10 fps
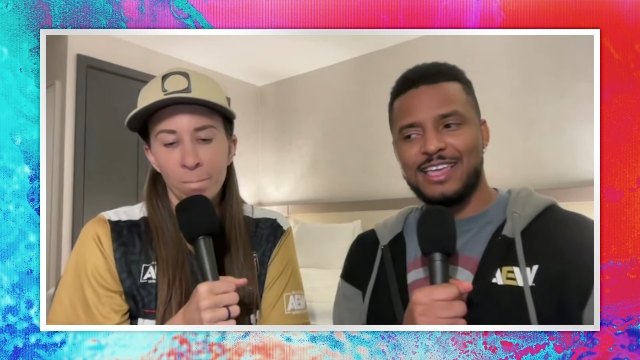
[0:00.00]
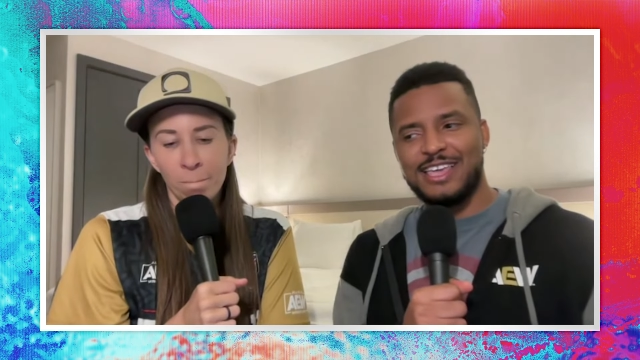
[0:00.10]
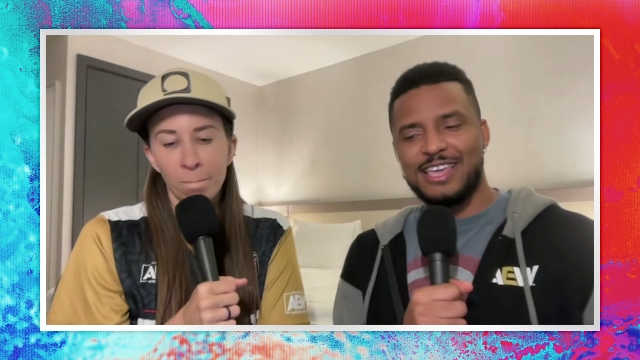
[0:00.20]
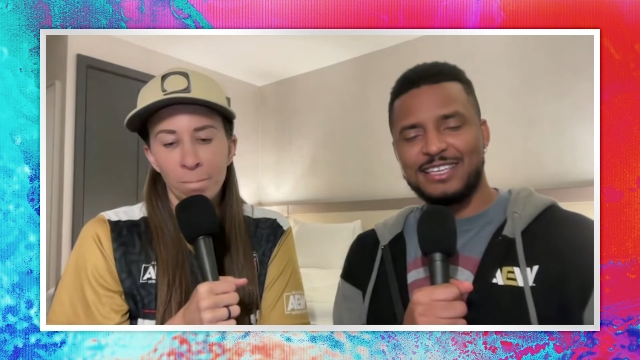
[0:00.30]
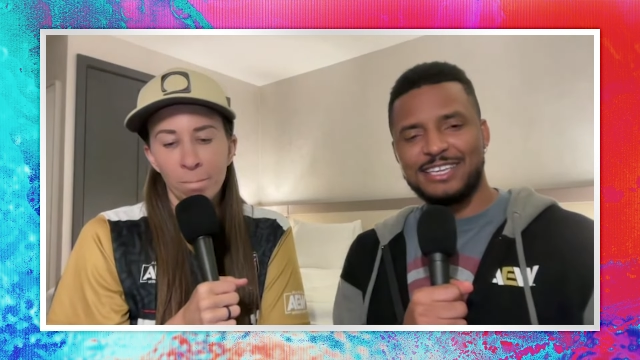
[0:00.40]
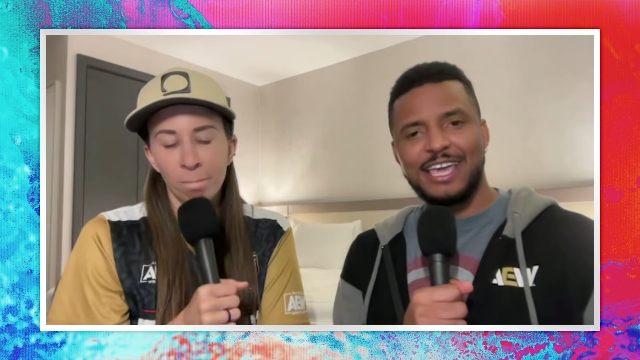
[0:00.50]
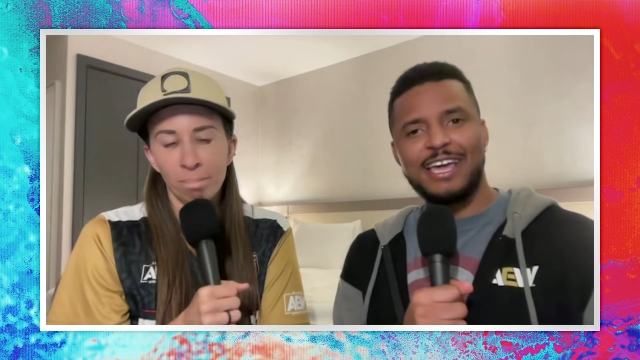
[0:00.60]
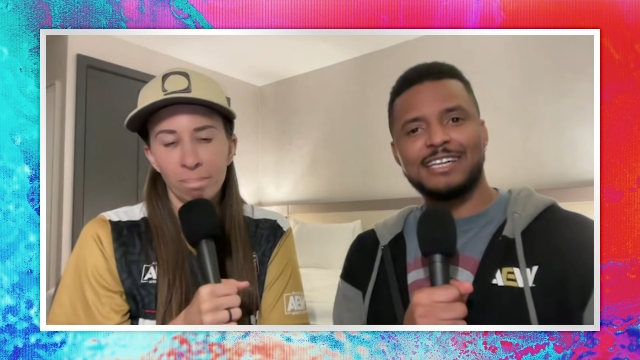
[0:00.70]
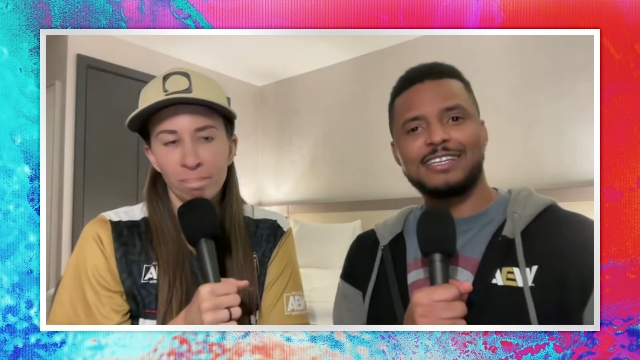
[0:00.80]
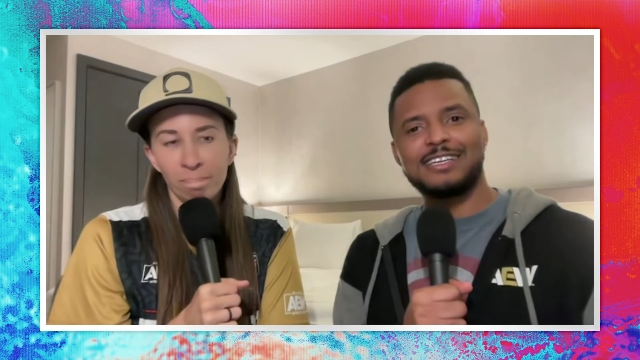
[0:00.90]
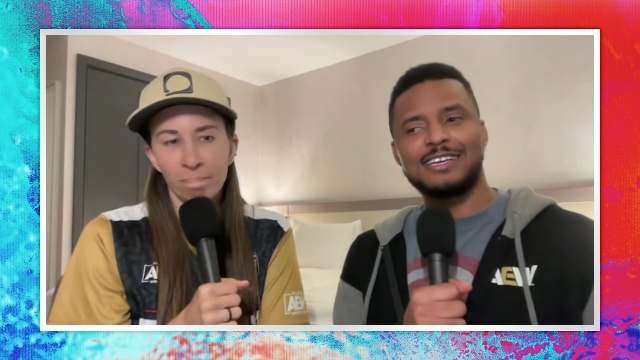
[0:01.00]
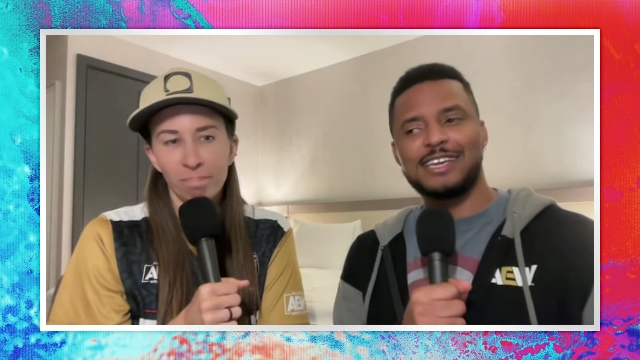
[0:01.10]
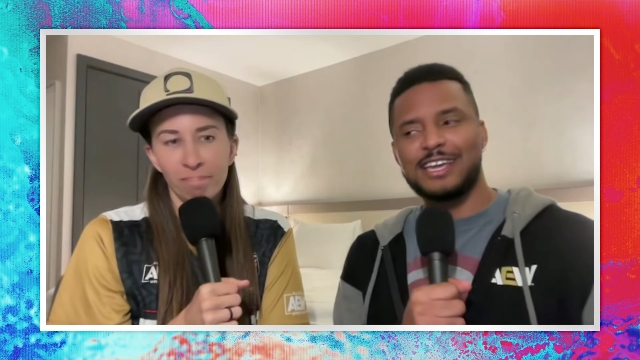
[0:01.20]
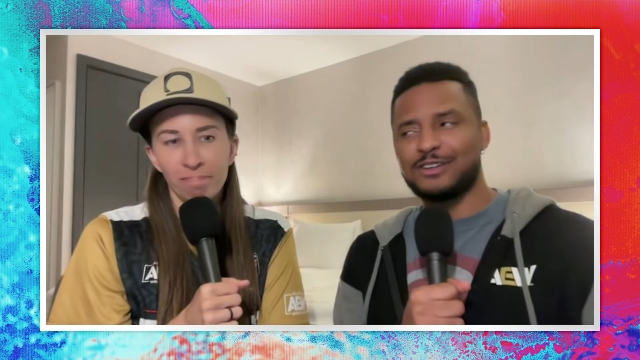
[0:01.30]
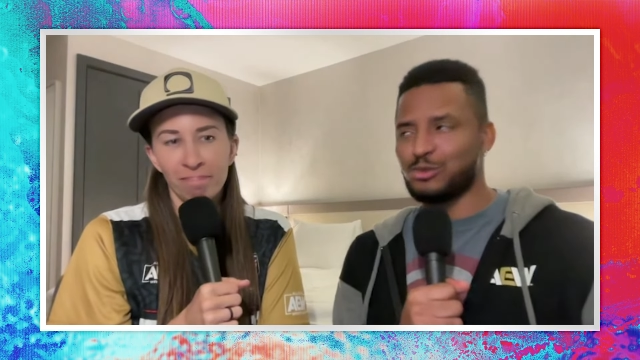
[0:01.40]
Speaker 1: it can't
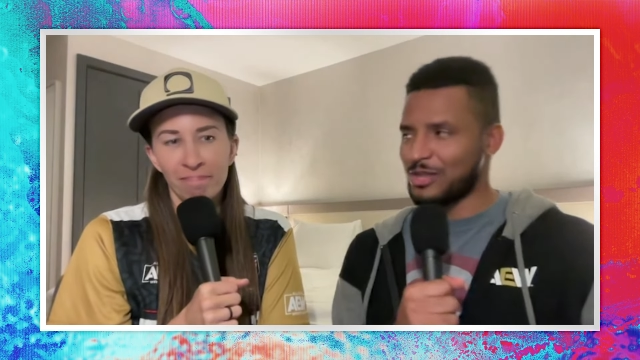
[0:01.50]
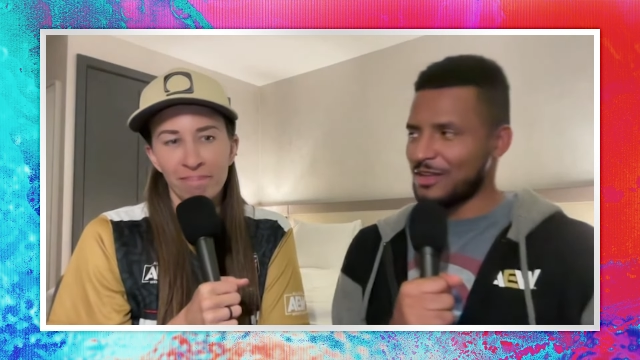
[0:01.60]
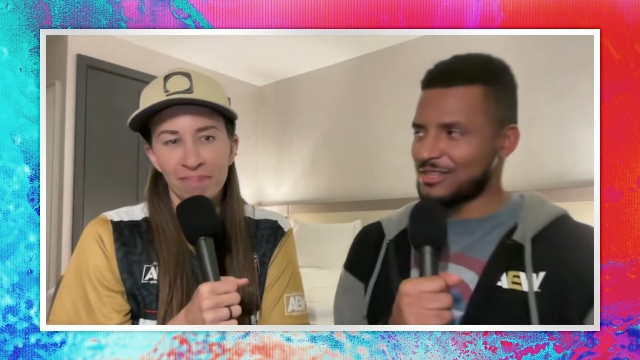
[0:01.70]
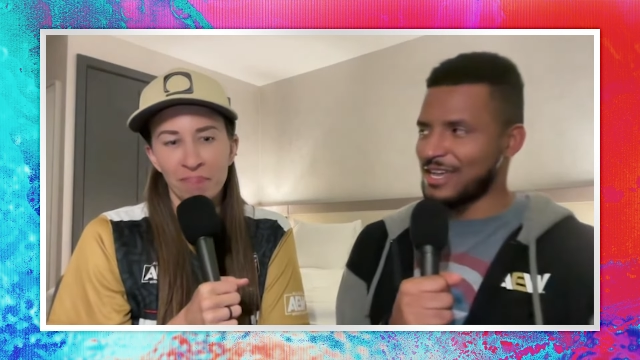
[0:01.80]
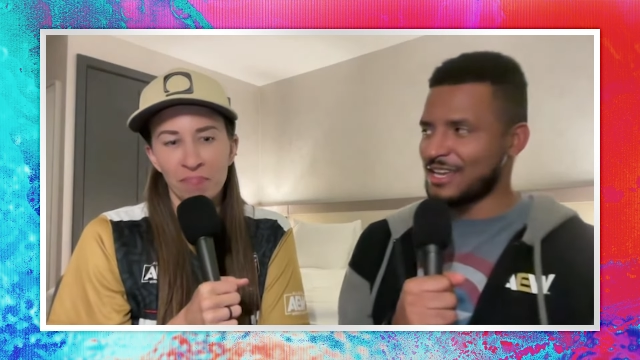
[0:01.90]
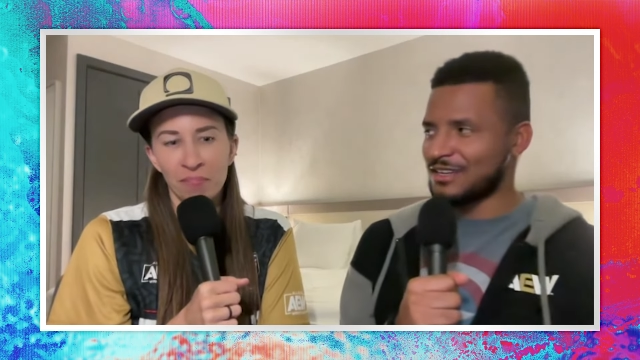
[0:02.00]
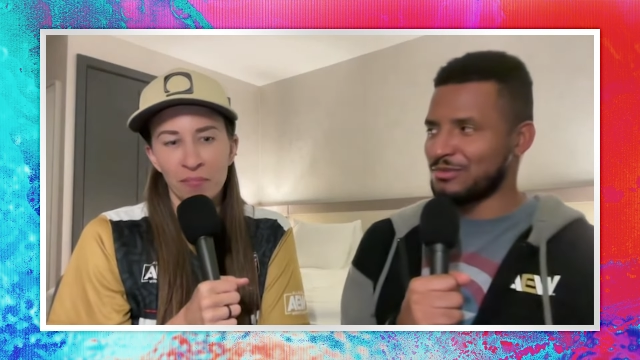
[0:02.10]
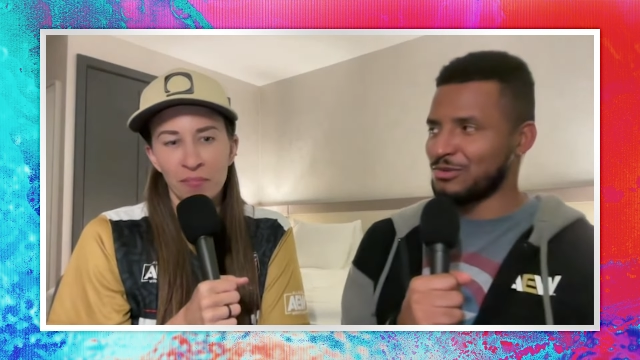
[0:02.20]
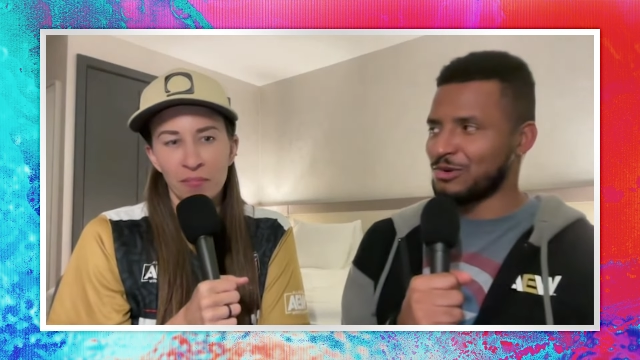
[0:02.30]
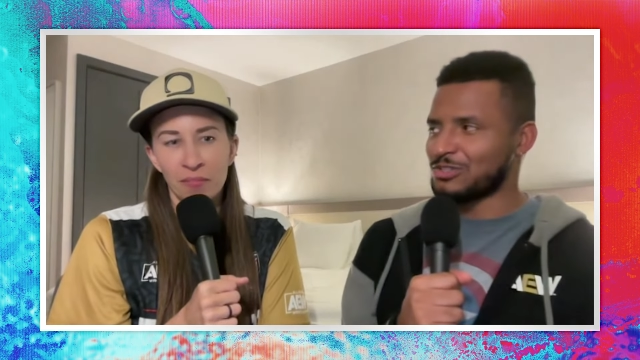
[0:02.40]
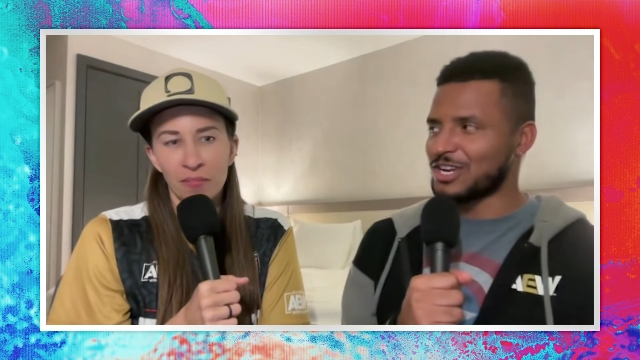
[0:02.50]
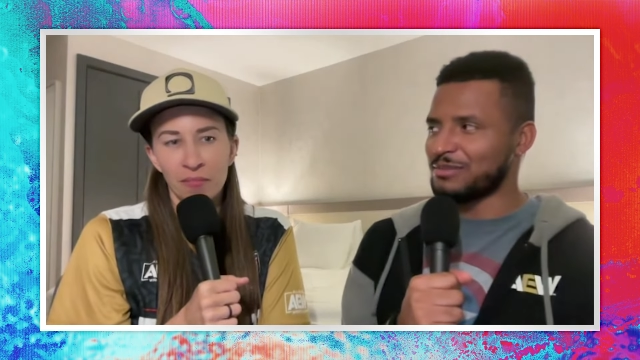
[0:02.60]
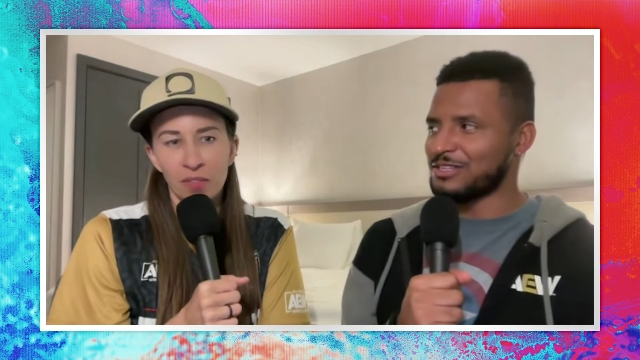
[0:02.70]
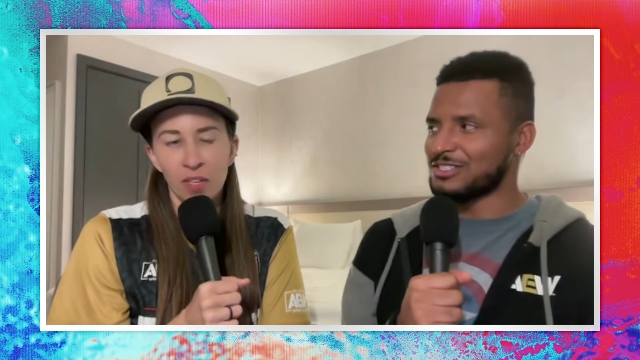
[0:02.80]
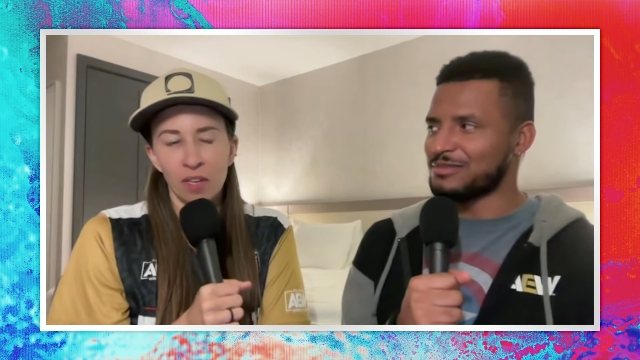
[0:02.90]
end without the AEW World
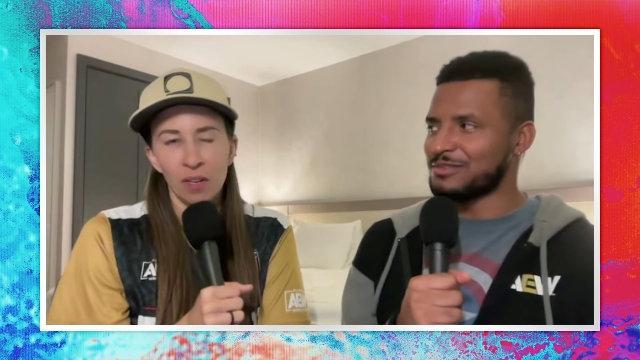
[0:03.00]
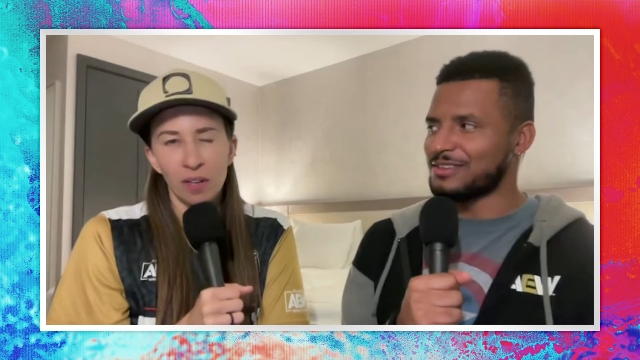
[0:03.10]
Championship.